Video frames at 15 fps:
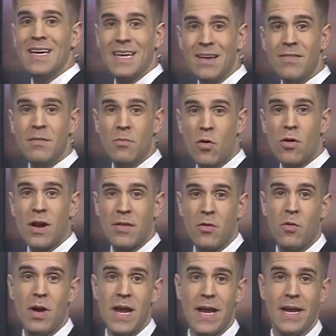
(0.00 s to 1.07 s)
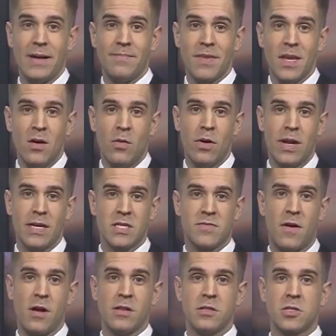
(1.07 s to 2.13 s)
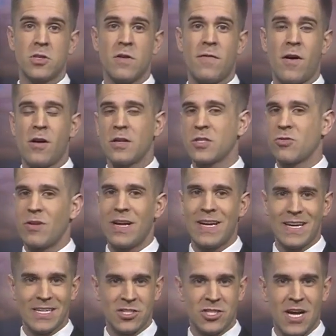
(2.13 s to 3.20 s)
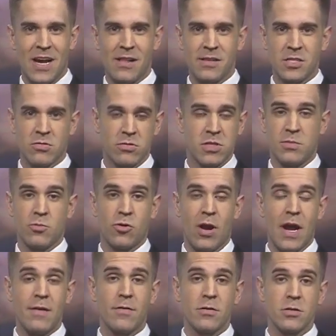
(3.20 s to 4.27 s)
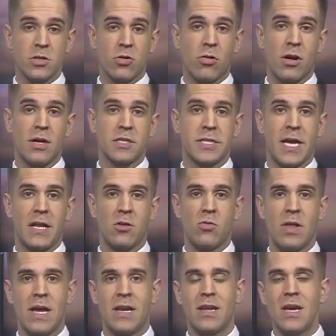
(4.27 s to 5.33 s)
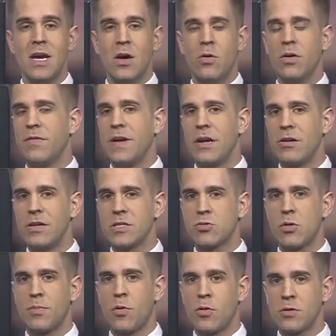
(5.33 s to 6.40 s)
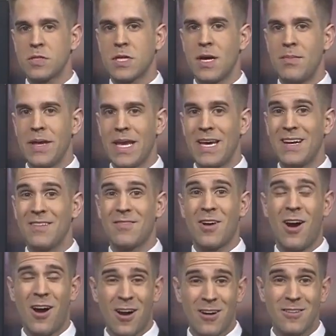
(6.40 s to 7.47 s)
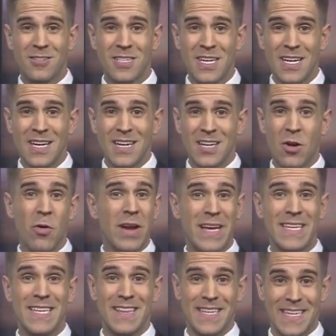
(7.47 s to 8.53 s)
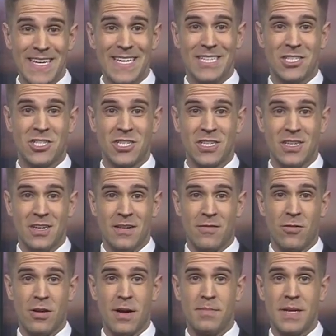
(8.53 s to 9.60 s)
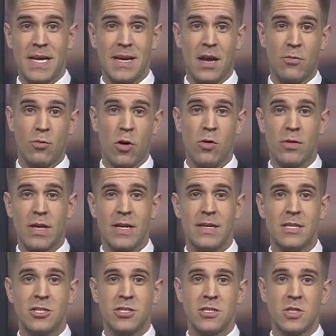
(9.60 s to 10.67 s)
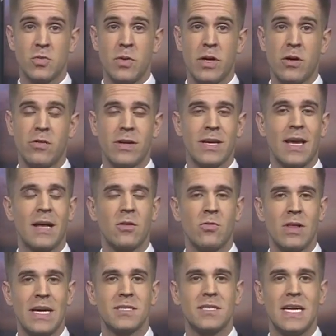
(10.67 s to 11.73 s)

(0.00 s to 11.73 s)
even more on the way. What has fallen so far is creating a challenge for some drivers across KELOLAND, with various reports coming in of cars going into the ditch. For an update on road conditions, we go to Keloland